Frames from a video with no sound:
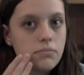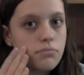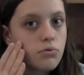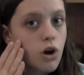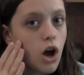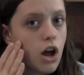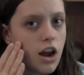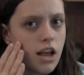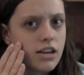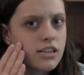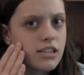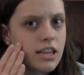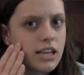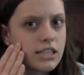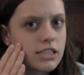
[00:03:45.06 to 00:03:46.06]

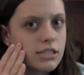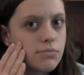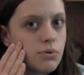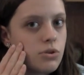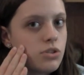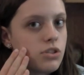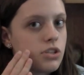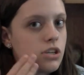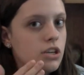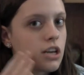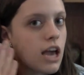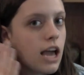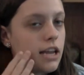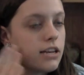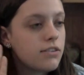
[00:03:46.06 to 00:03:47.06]
product that's supposed to
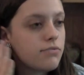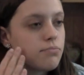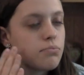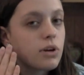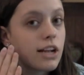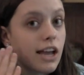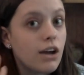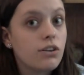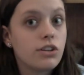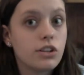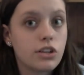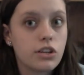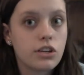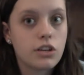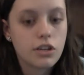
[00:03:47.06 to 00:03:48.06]
kind of bring out
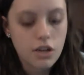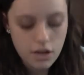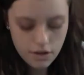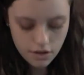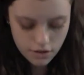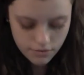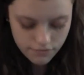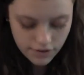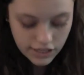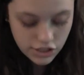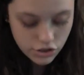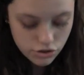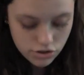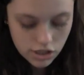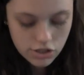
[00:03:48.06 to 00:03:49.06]
your face
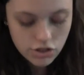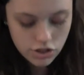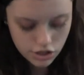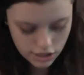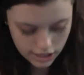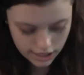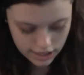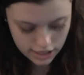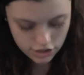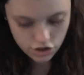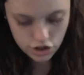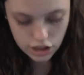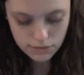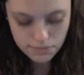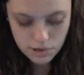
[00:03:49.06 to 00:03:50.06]
structure and
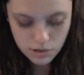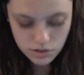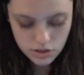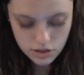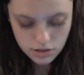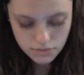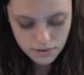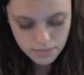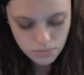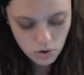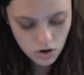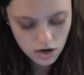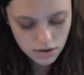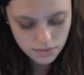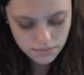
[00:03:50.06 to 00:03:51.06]
cheekbones a little bit
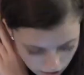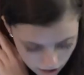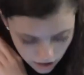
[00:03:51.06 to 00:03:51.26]
more.